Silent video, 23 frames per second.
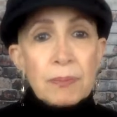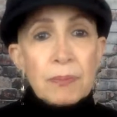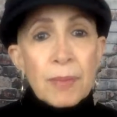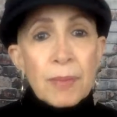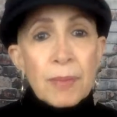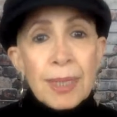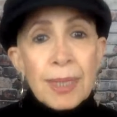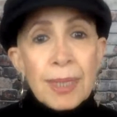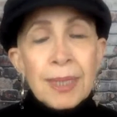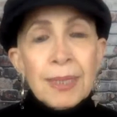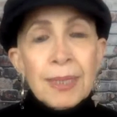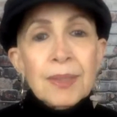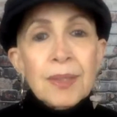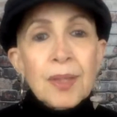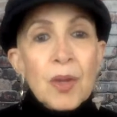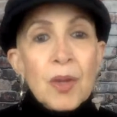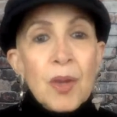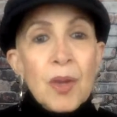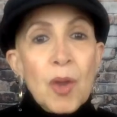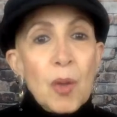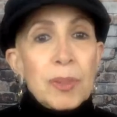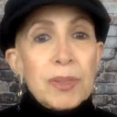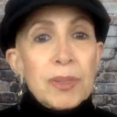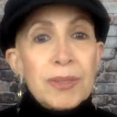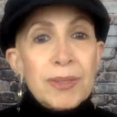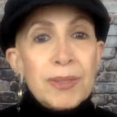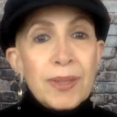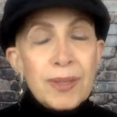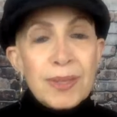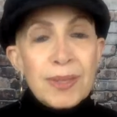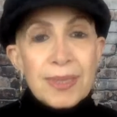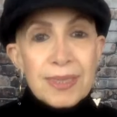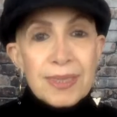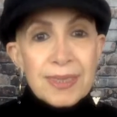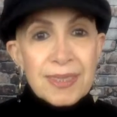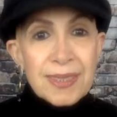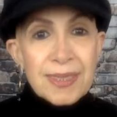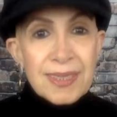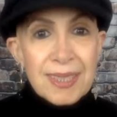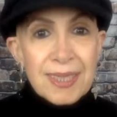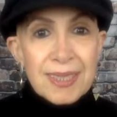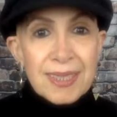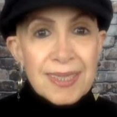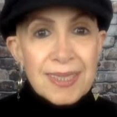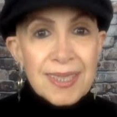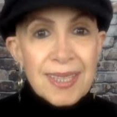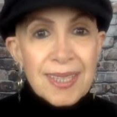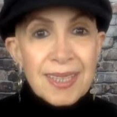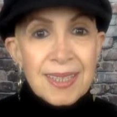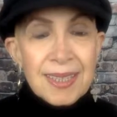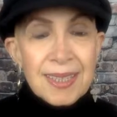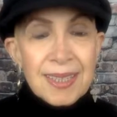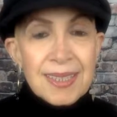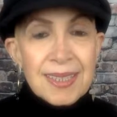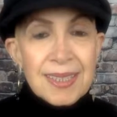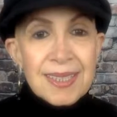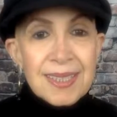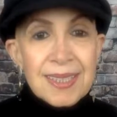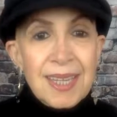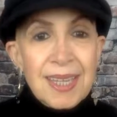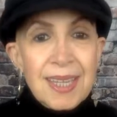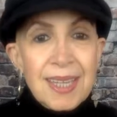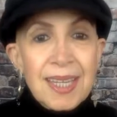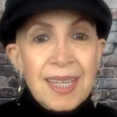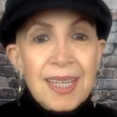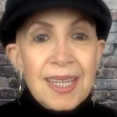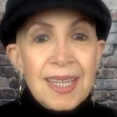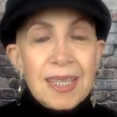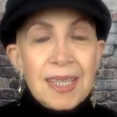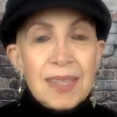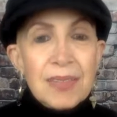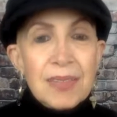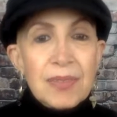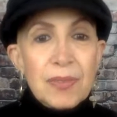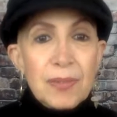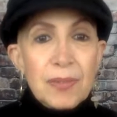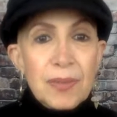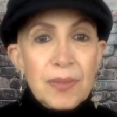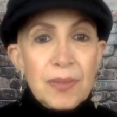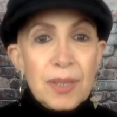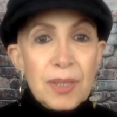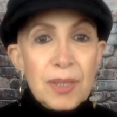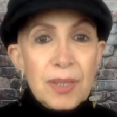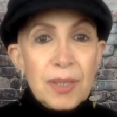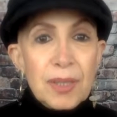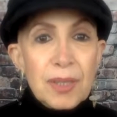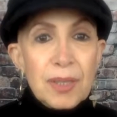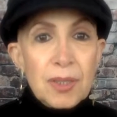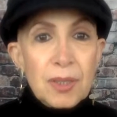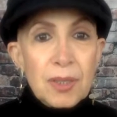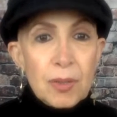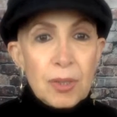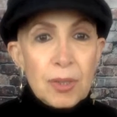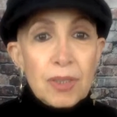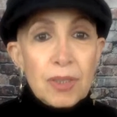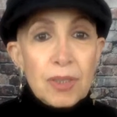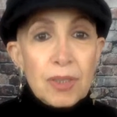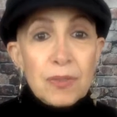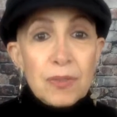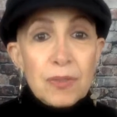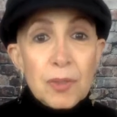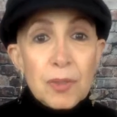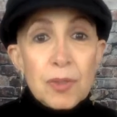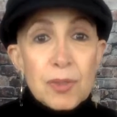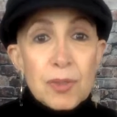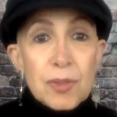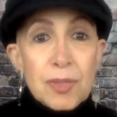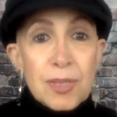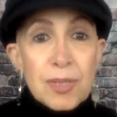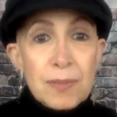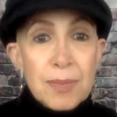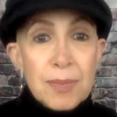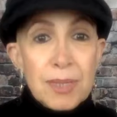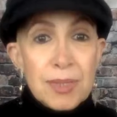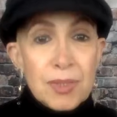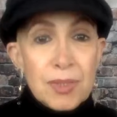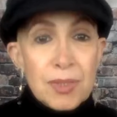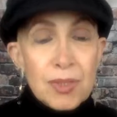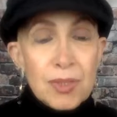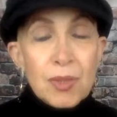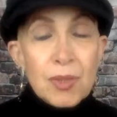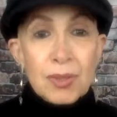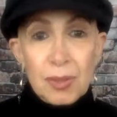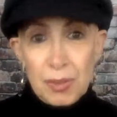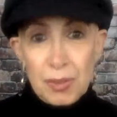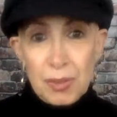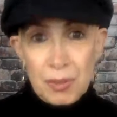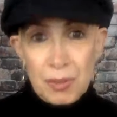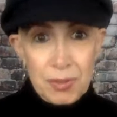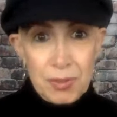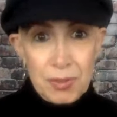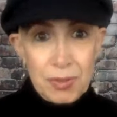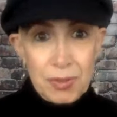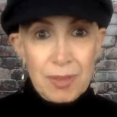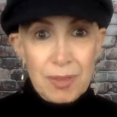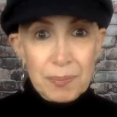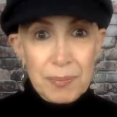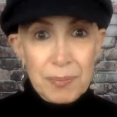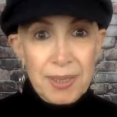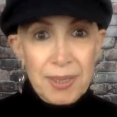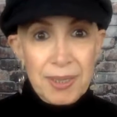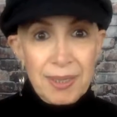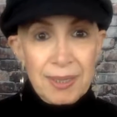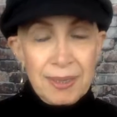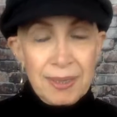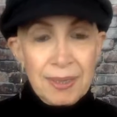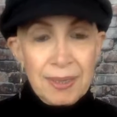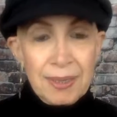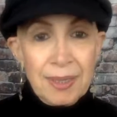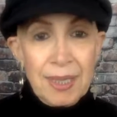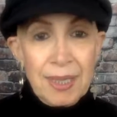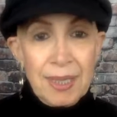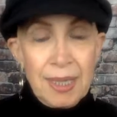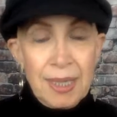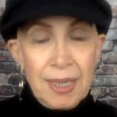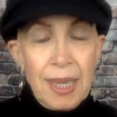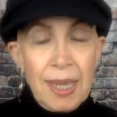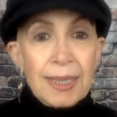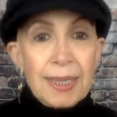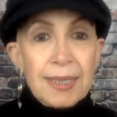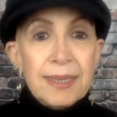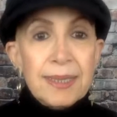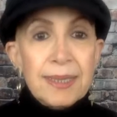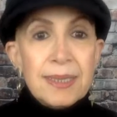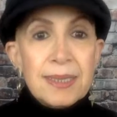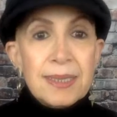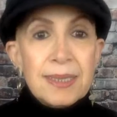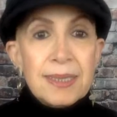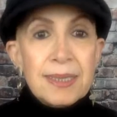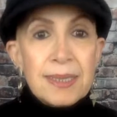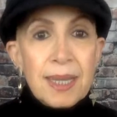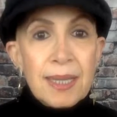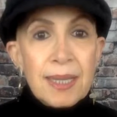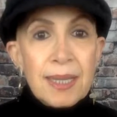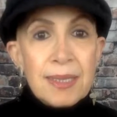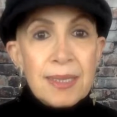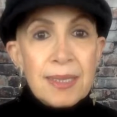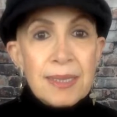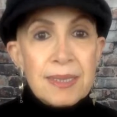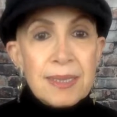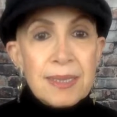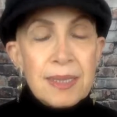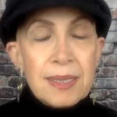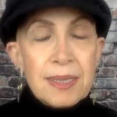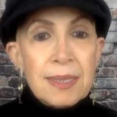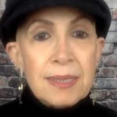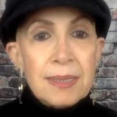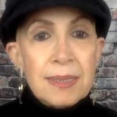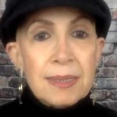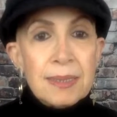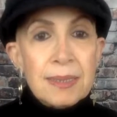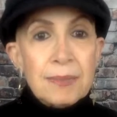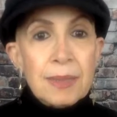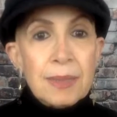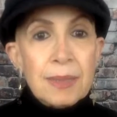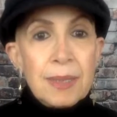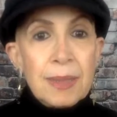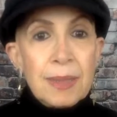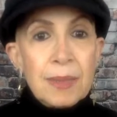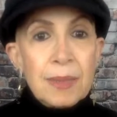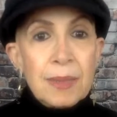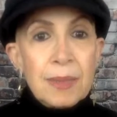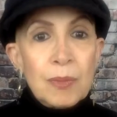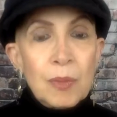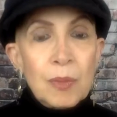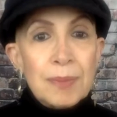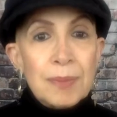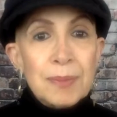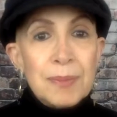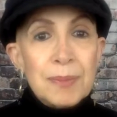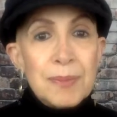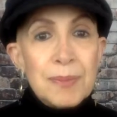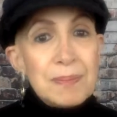And one of the things that he said is if you're confused, it means you're going to learn something. And in this case, it, it, what I'm